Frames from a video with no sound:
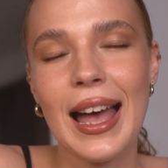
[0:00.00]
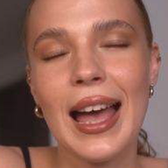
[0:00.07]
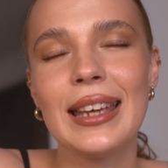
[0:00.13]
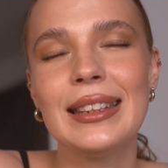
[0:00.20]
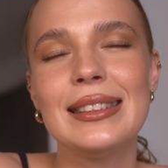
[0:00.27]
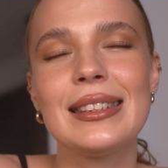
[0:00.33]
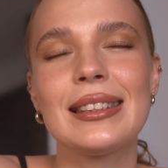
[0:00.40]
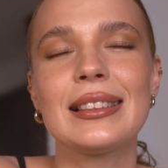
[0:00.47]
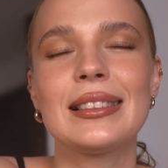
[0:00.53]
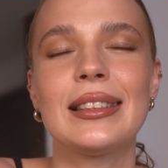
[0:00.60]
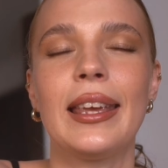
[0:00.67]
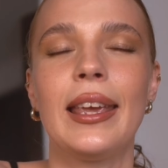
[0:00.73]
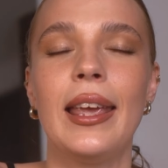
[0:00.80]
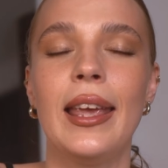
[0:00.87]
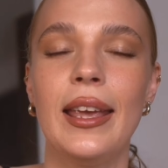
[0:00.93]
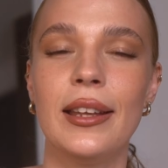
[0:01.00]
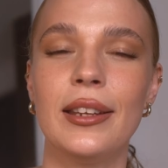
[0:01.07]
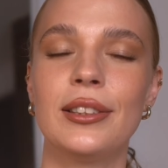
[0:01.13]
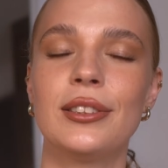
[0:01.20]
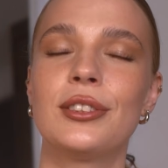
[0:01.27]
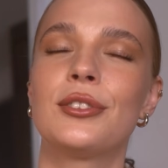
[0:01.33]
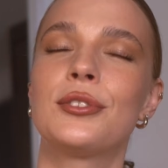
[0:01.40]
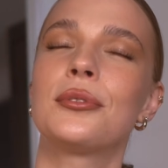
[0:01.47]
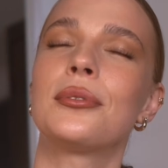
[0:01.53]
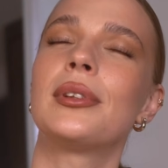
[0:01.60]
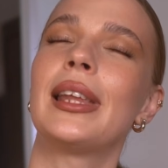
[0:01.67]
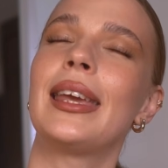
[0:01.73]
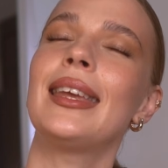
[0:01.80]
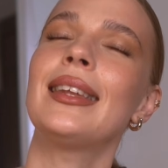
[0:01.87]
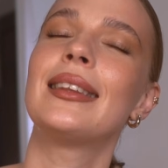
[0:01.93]
I just hated to
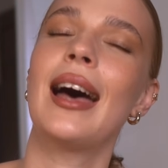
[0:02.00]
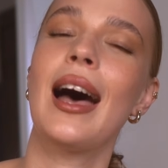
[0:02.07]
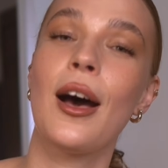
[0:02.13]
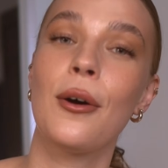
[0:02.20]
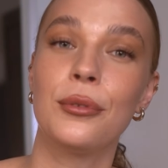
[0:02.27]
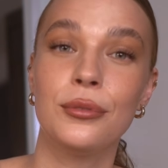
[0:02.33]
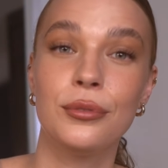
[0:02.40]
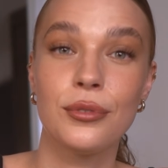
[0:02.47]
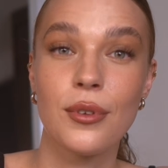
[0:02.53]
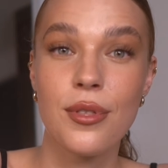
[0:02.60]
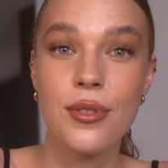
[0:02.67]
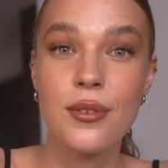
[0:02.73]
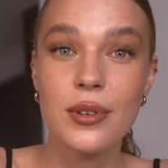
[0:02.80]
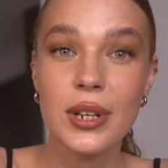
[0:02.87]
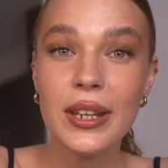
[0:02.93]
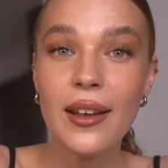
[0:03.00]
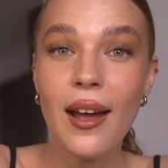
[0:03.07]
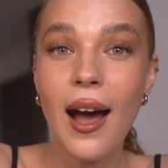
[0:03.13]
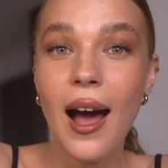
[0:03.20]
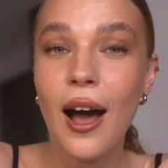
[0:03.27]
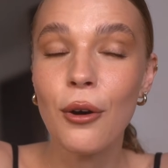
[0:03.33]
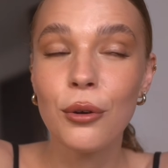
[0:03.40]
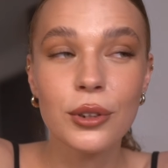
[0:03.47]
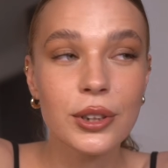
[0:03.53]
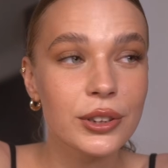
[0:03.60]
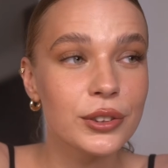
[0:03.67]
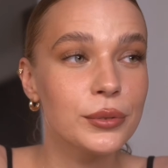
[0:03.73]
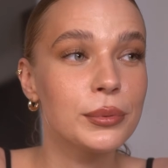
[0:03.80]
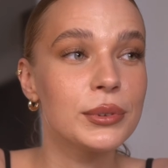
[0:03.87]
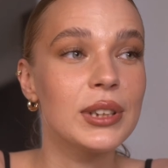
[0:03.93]
lay down for 3
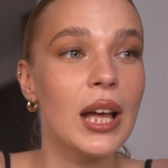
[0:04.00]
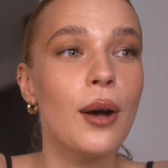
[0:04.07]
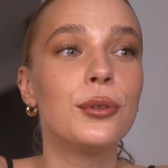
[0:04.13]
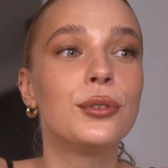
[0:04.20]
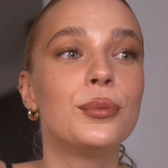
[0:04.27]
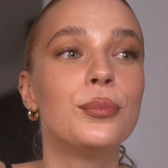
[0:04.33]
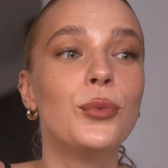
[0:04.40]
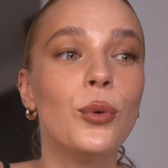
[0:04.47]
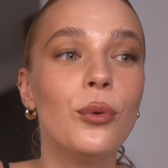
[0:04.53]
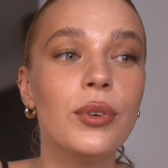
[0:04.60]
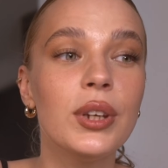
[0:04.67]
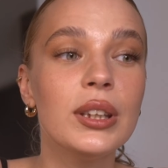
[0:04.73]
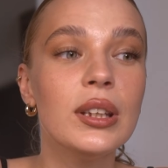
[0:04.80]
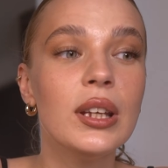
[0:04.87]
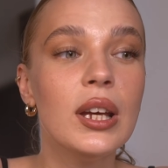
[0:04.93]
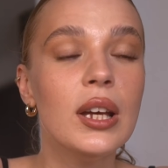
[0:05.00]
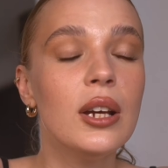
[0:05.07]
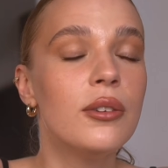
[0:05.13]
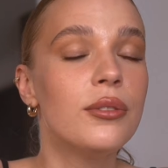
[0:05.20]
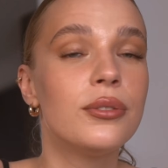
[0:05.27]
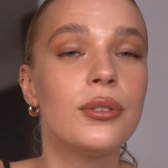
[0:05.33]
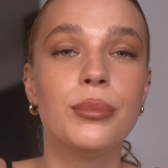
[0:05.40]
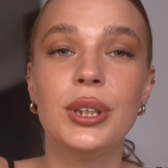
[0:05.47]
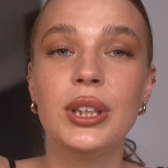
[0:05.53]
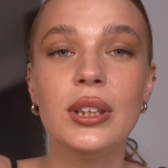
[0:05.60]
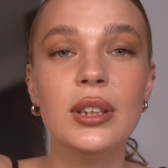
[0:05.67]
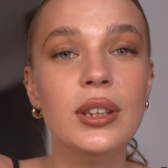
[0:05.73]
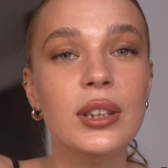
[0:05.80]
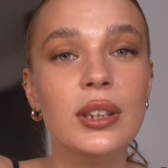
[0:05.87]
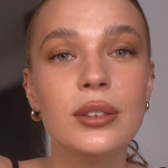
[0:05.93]
hours without moving. For
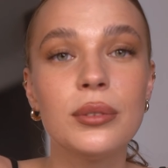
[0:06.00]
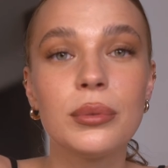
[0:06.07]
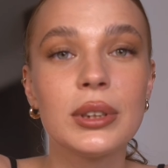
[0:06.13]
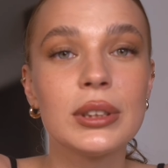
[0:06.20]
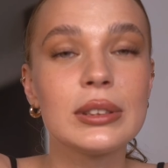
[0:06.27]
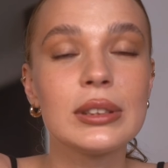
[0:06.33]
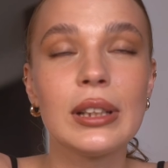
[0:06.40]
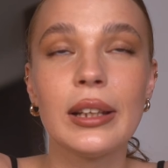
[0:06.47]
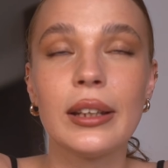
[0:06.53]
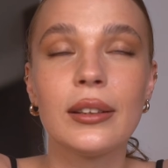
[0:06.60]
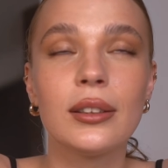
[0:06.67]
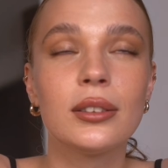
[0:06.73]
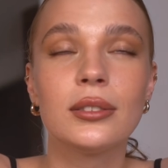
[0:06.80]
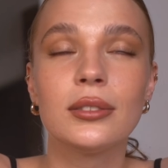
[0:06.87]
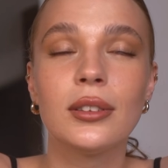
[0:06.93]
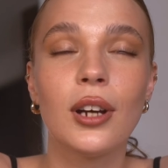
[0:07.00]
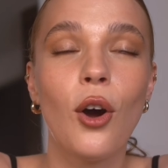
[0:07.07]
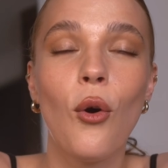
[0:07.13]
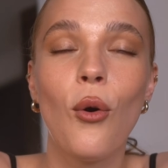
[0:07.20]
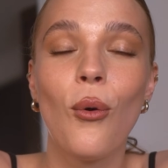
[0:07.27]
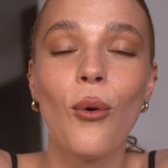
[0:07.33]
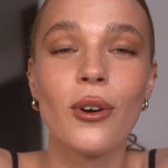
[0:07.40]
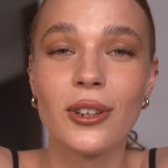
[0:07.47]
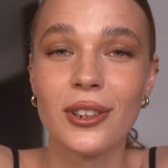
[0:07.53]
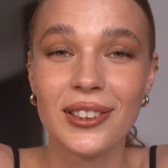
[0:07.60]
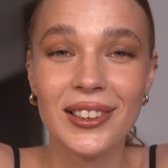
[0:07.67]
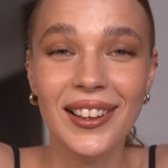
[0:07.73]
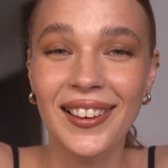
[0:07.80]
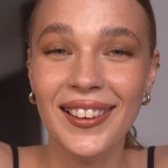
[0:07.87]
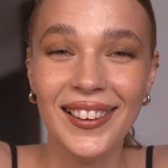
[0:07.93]
me it was like a
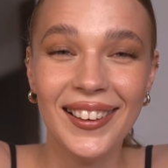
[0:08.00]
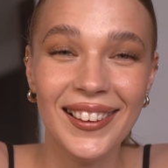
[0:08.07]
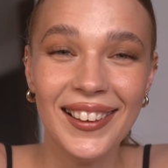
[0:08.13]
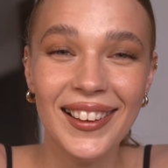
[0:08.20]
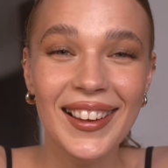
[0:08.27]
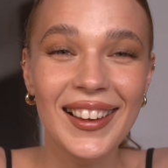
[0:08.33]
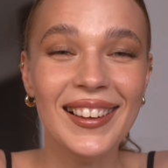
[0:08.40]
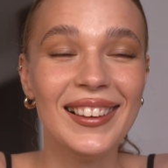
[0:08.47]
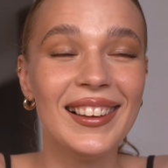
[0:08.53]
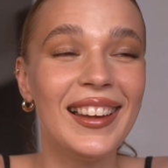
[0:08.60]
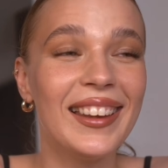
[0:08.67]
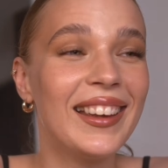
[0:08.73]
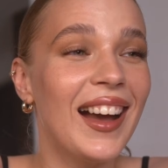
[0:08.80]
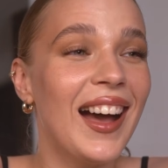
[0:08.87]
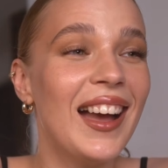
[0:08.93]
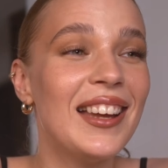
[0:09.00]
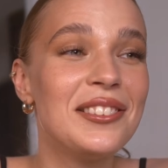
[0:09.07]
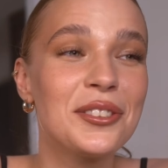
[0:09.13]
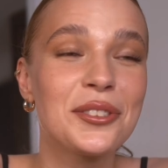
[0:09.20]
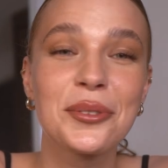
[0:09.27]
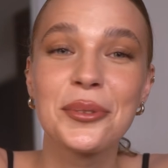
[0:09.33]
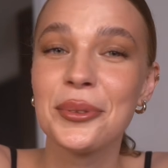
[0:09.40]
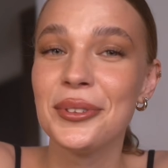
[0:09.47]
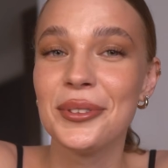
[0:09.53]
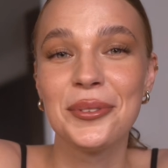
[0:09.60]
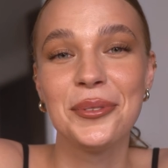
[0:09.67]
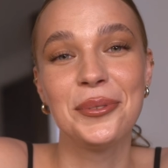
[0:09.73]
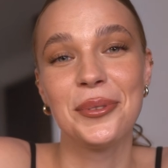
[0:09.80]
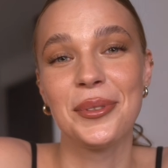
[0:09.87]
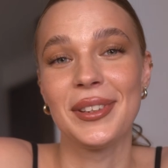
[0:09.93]
horror. Like, I just
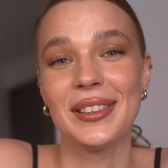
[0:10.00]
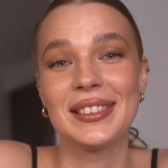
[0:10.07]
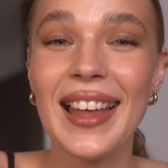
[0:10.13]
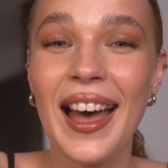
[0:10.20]
couldn't do this.